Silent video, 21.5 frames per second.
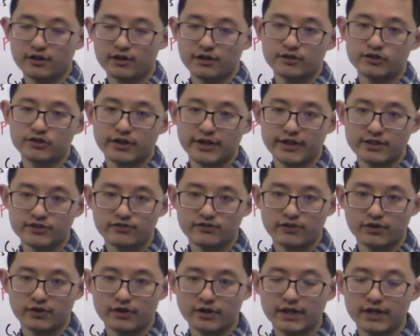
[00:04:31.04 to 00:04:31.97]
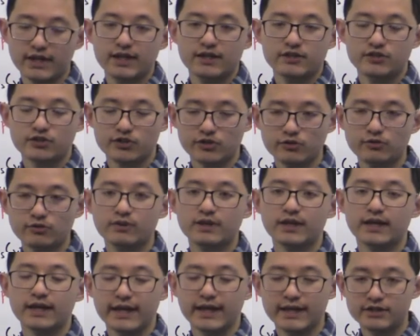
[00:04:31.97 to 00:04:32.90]
are transferred to
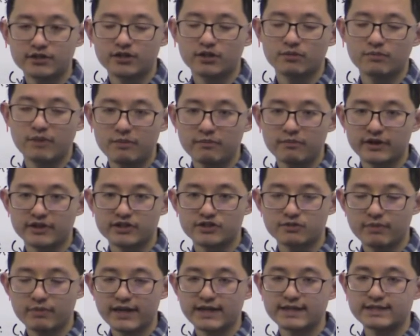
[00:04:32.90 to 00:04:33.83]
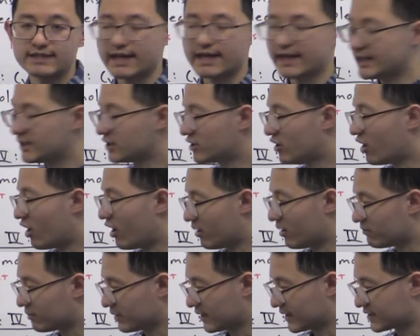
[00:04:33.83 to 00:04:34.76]
the intermembrane space in
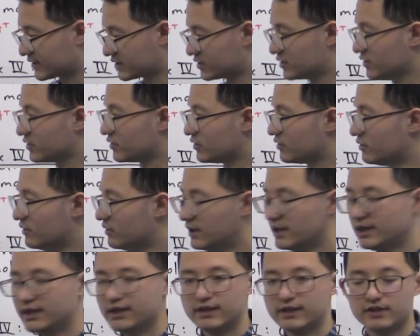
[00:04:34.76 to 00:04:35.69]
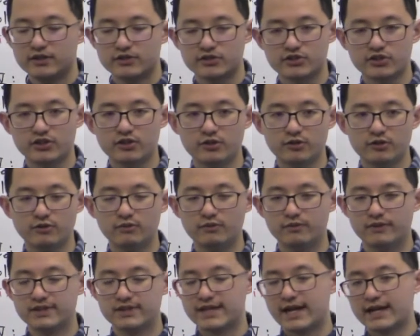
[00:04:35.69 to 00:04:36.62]
complex 2.
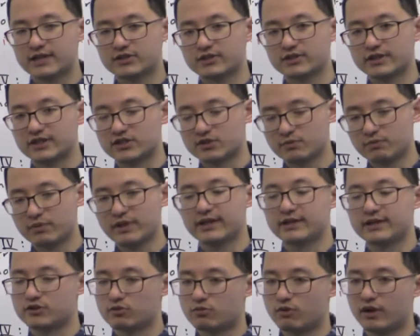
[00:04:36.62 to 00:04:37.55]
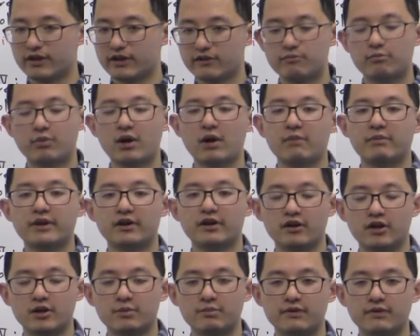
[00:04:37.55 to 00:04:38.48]
So this actually explains why you've probably
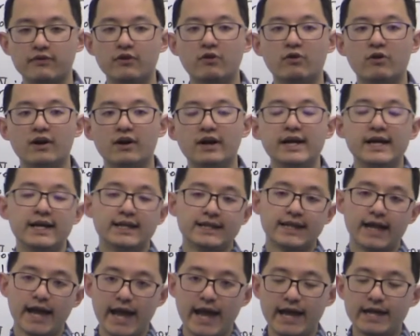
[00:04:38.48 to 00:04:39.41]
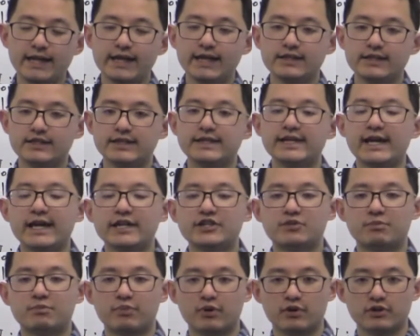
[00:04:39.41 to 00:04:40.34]
heard before that
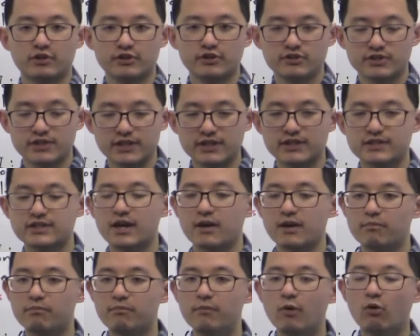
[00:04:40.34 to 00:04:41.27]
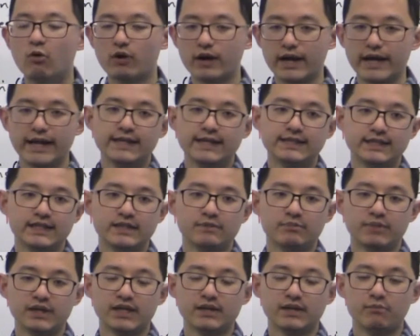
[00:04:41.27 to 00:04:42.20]
NADH produces more
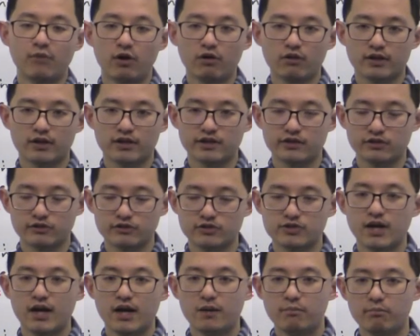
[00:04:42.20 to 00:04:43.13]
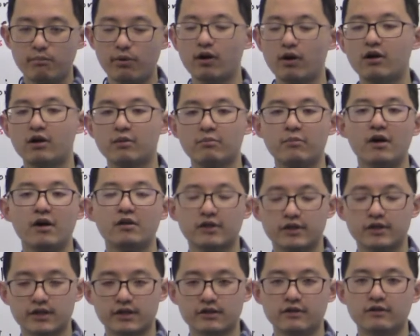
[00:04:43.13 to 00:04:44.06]
ATP molecules per
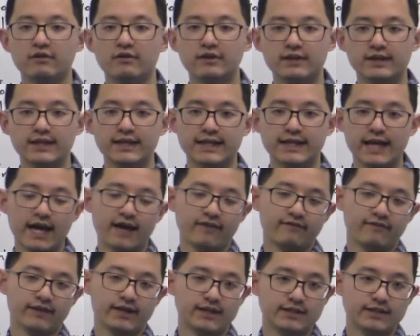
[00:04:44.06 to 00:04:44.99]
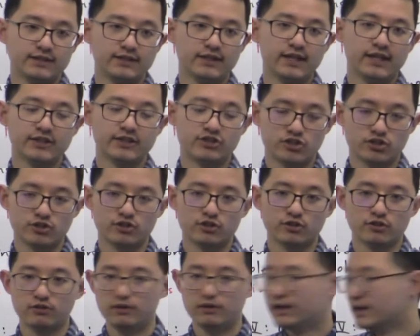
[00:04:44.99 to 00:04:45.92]
molecule than
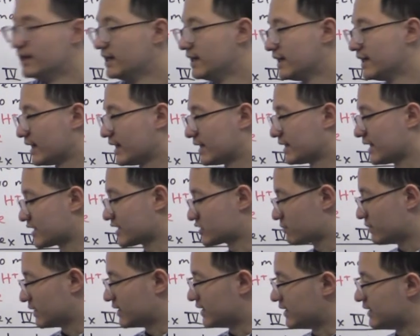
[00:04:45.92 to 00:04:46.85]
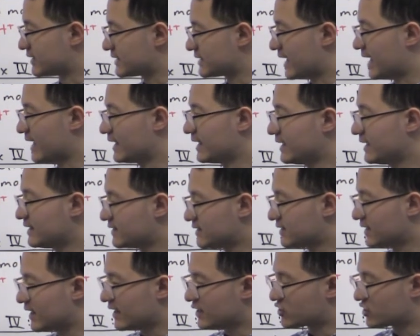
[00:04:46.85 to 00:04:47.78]
FADH2. And that's because
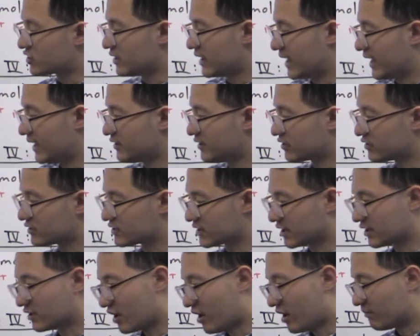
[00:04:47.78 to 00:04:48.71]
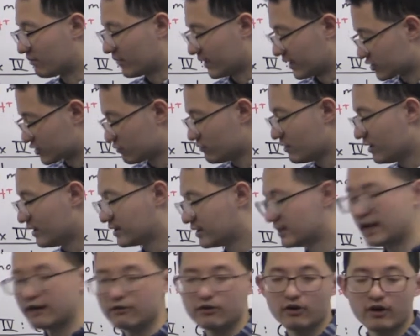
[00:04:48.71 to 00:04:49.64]
NADH enters in complex
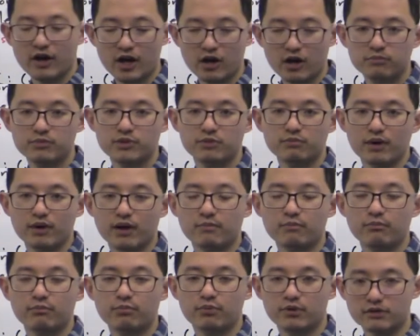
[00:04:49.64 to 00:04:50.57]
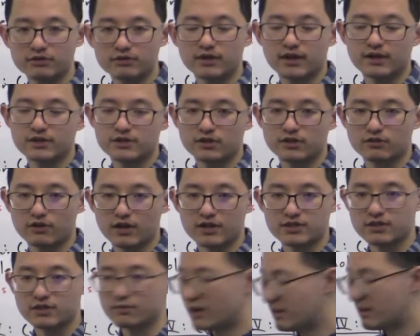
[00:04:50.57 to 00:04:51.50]
1 that will help to pump protons
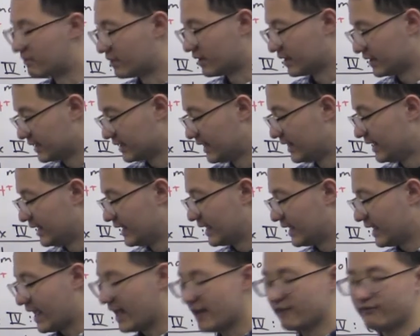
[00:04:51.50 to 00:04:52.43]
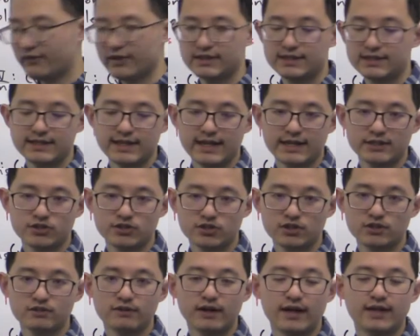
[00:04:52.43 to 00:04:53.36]
across the membrane.
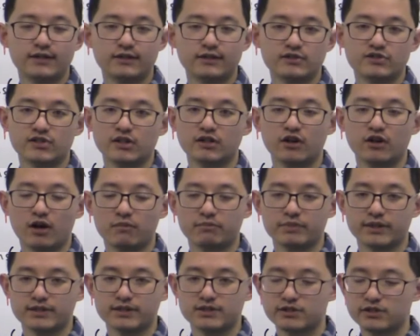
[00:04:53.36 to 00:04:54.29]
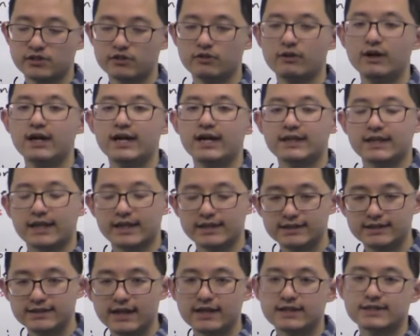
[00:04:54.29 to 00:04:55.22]
FADH2 enters in complex 2
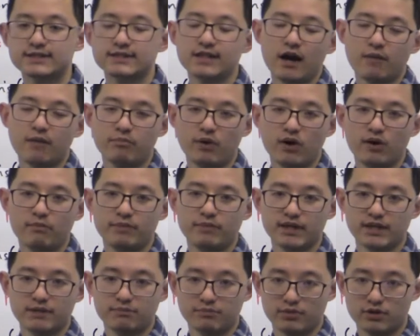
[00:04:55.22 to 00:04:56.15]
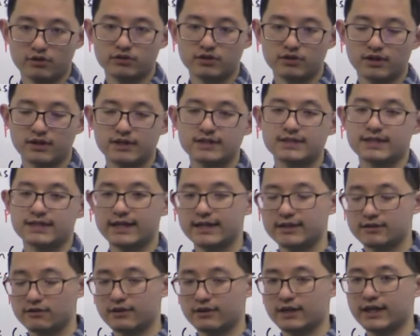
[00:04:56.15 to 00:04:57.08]
that does not pump any protons
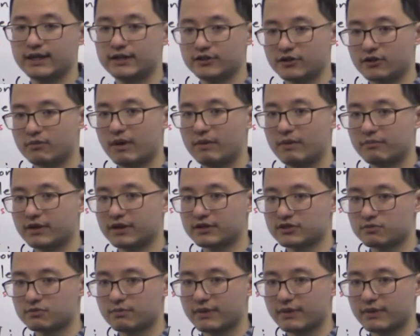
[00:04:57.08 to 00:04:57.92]
into the intermembrane